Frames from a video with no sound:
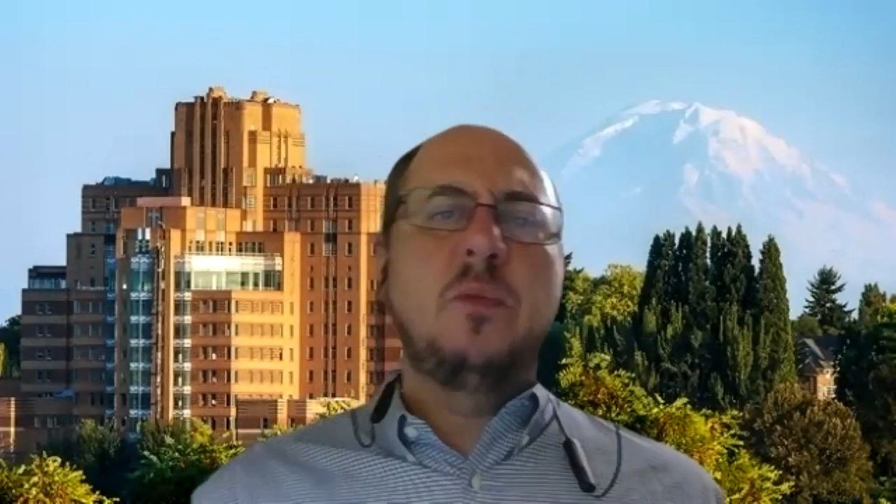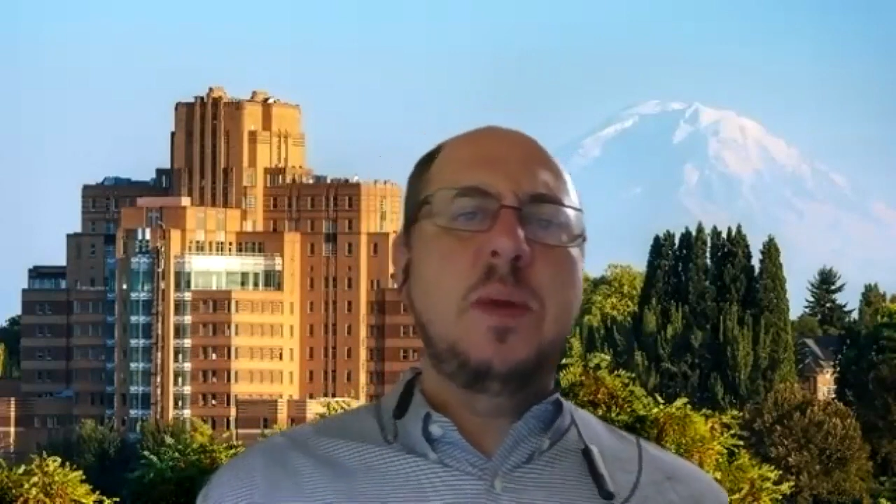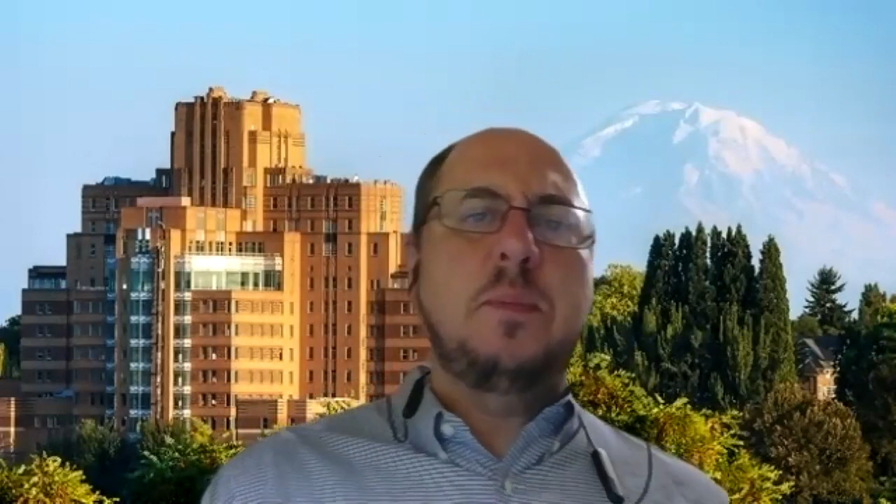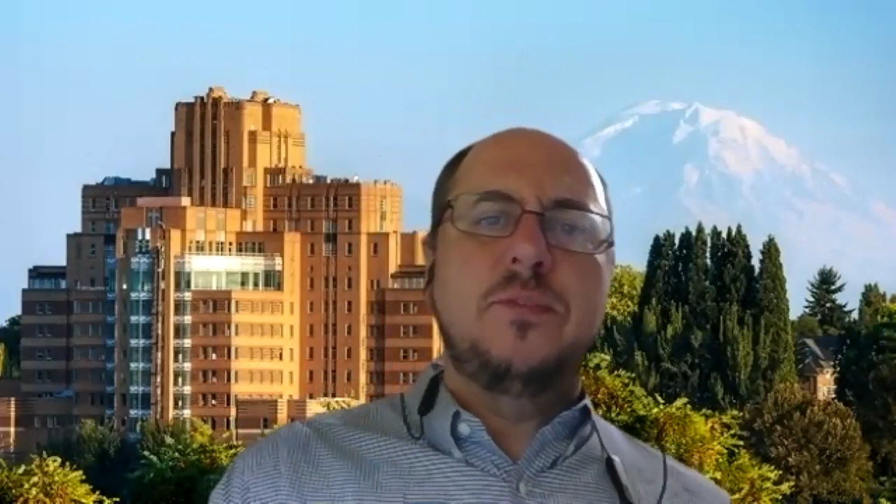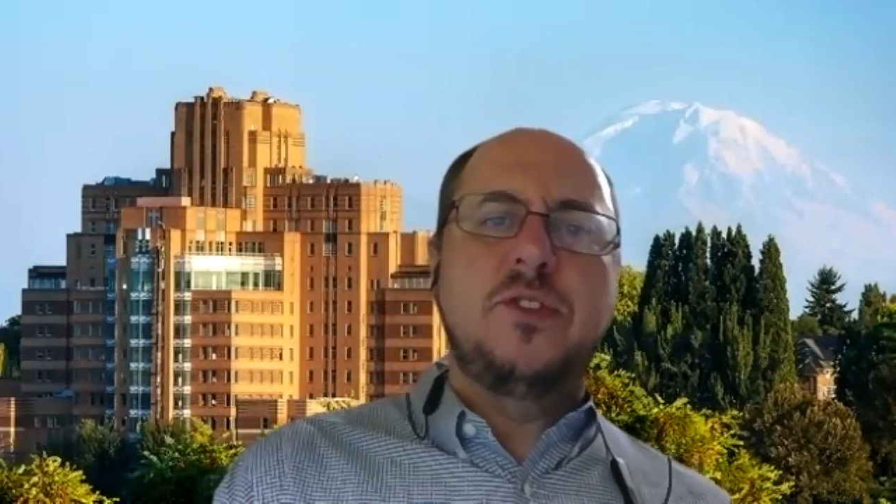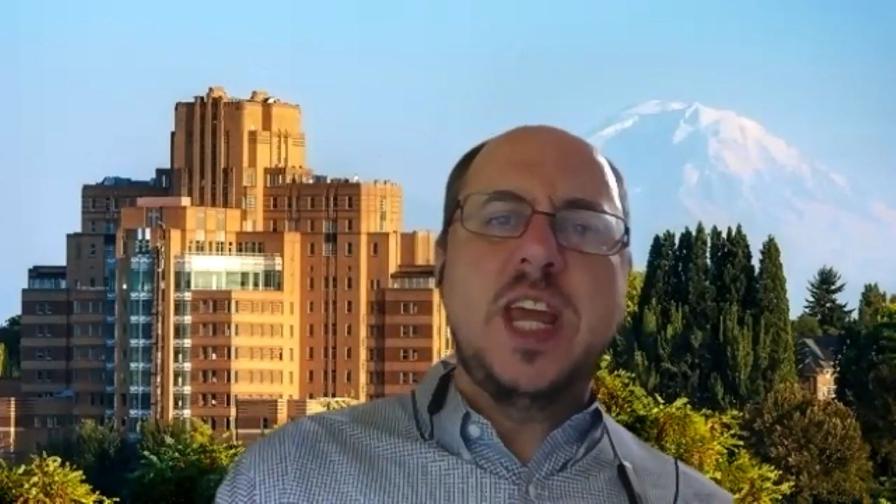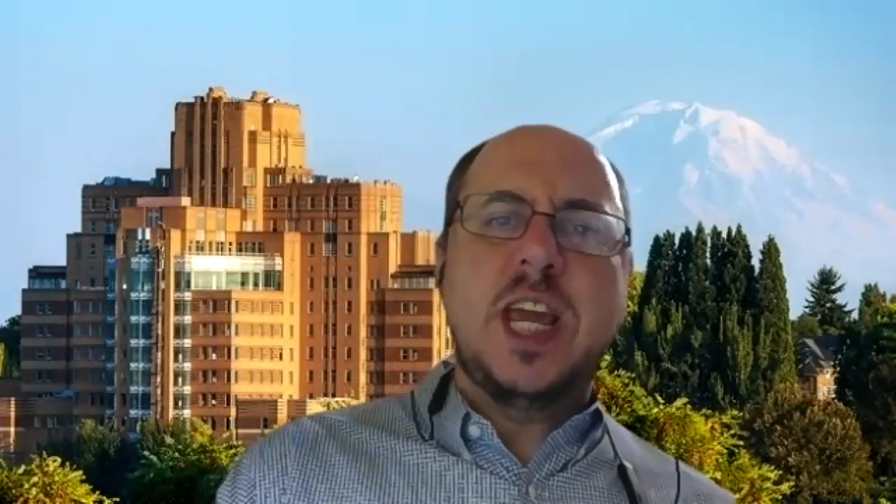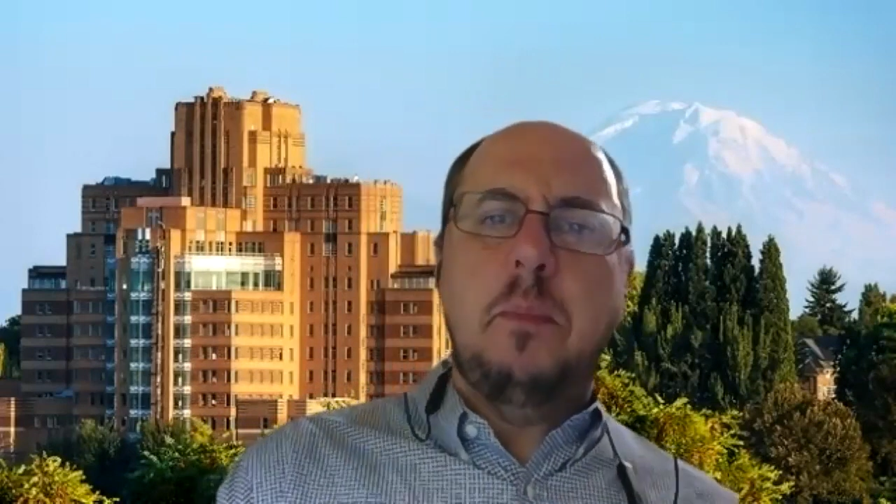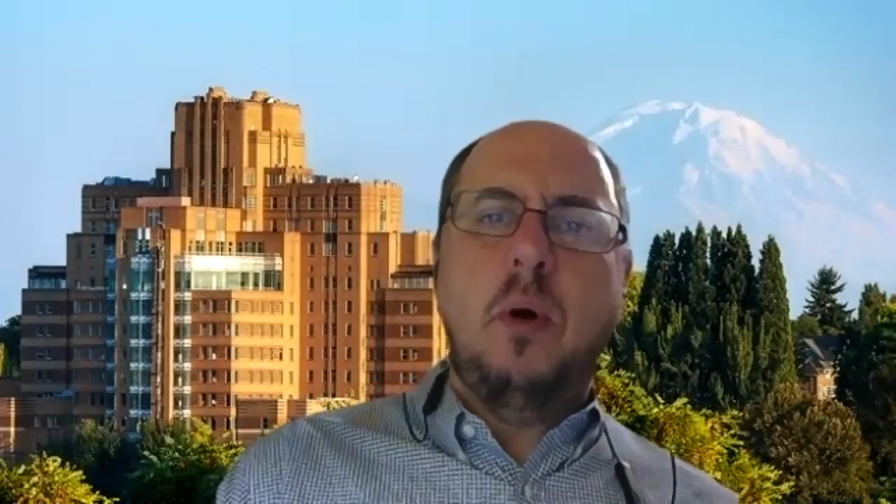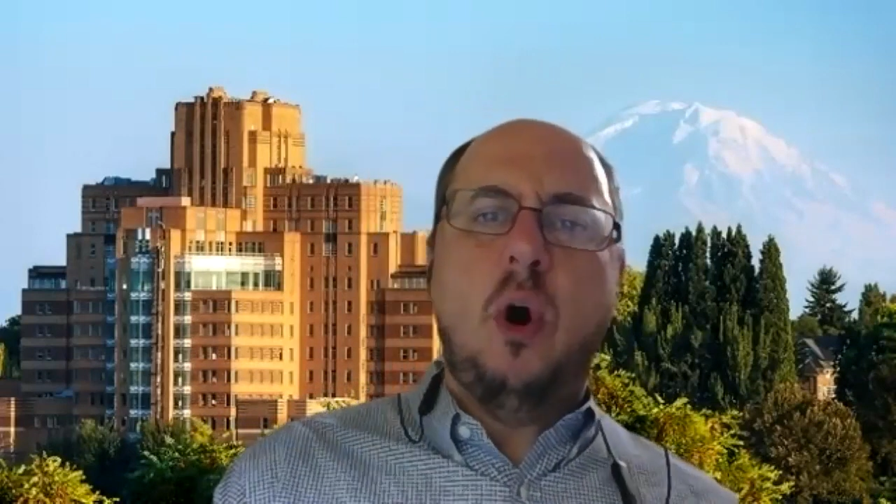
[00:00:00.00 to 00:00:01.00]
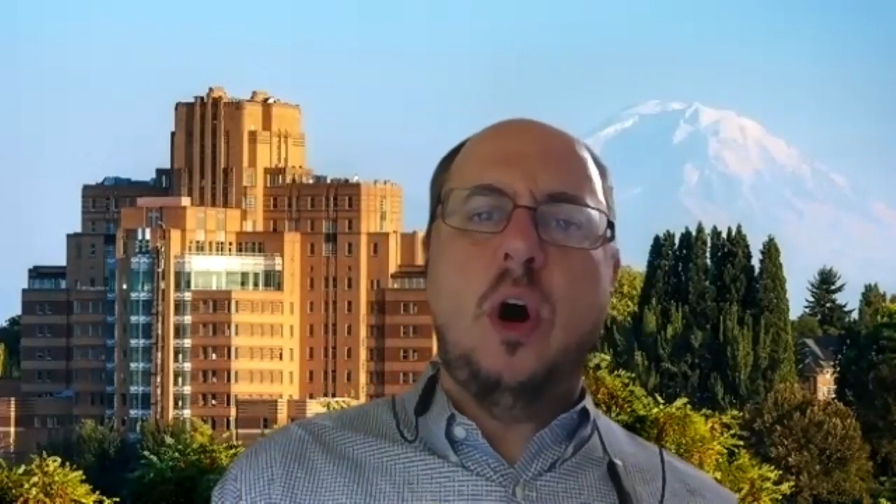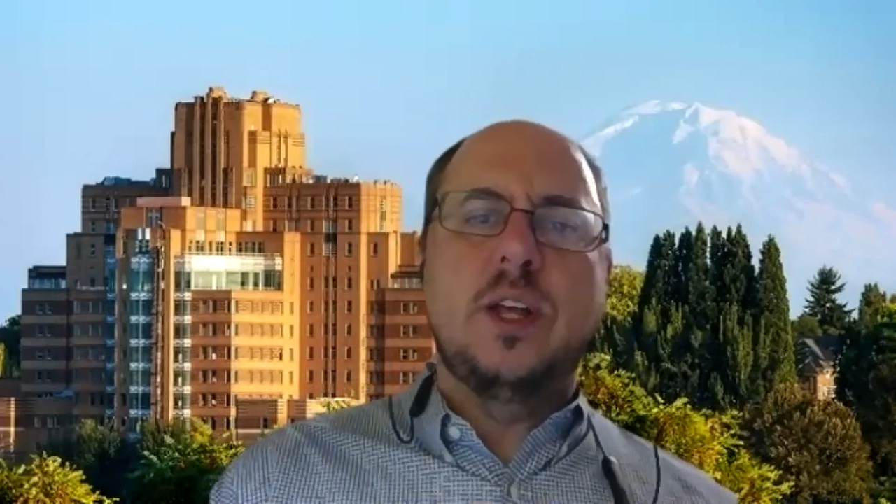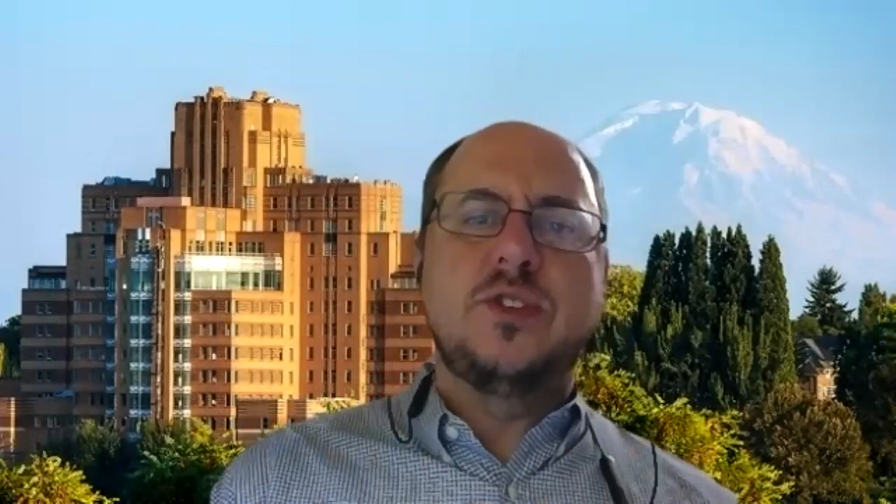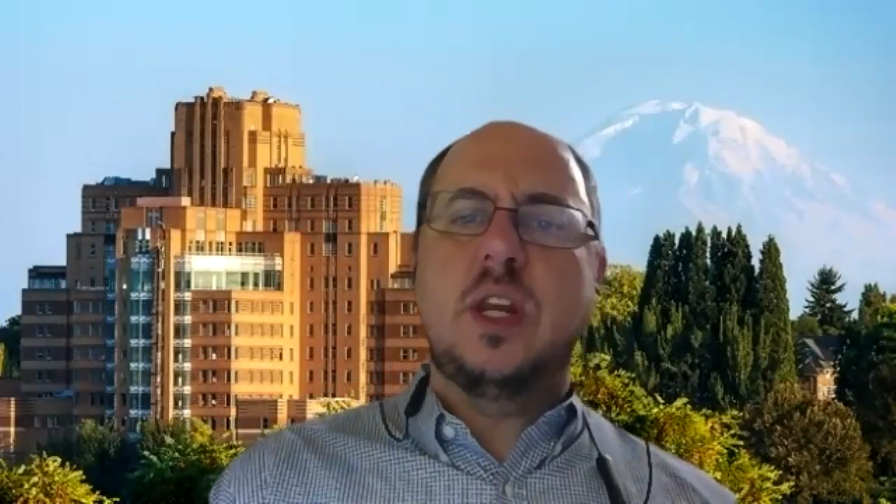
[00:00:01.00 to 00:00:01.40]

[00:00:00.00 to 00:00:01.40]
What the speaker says: people have to take a pause,